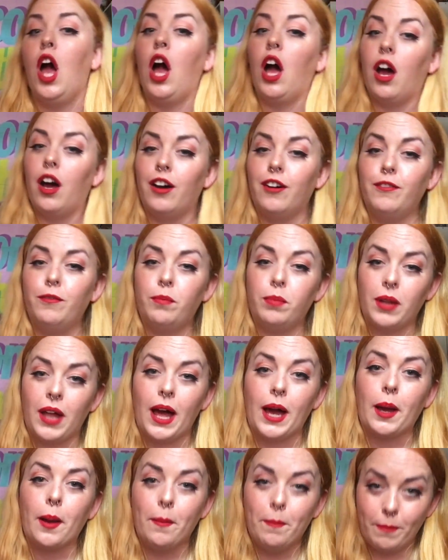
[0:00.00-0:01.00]
of
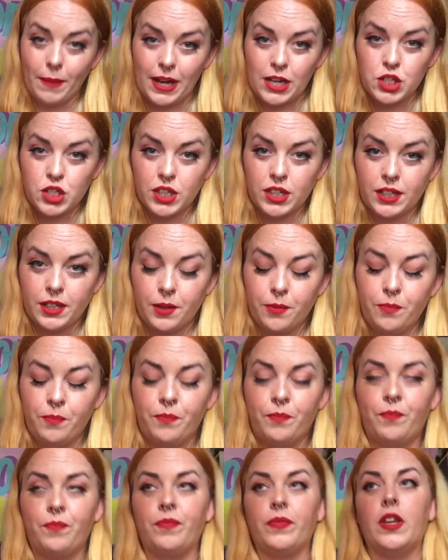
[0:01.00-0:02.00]
black magic.
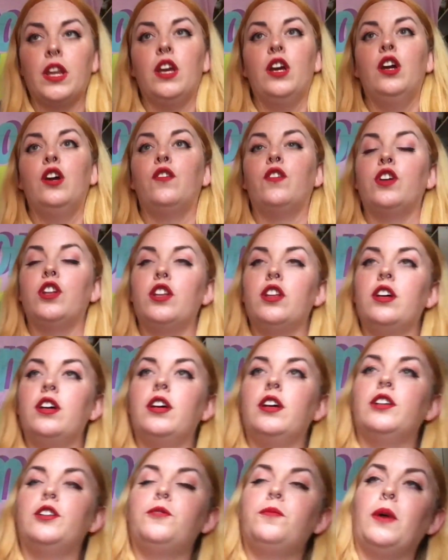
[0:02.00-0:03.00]
For
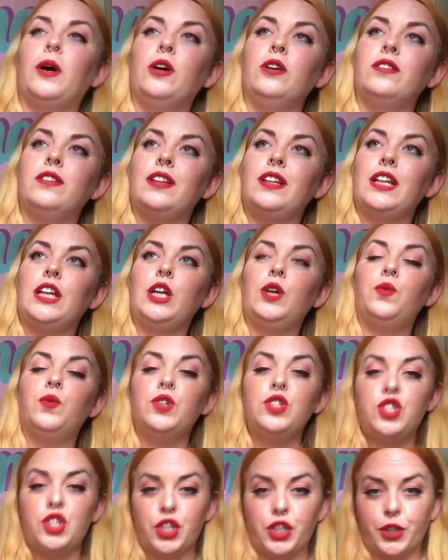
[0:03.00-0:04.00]
the spells that he
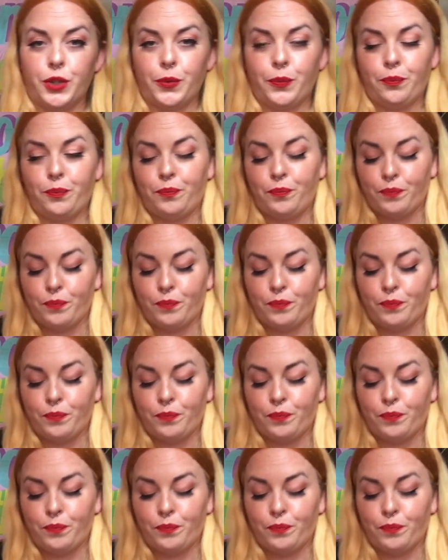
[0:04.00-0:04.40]
would do,